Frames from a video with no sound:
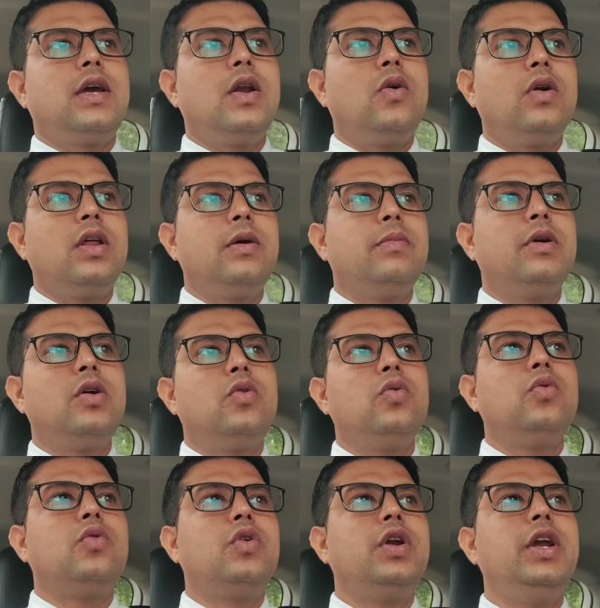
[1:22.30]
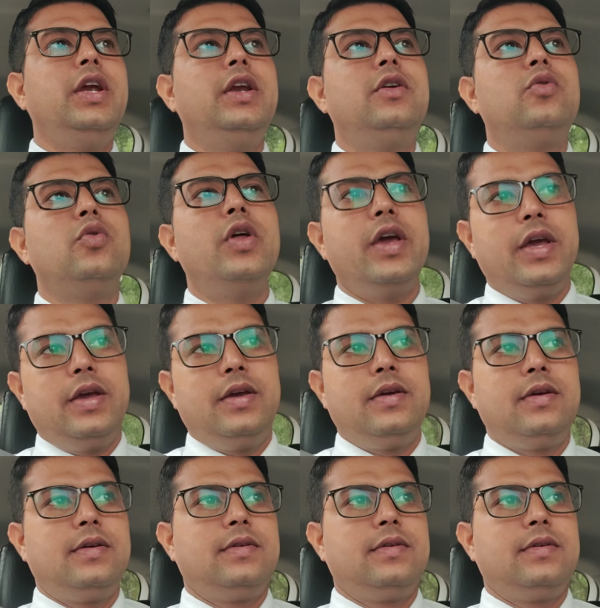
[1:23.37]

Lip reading: cannot able to read today,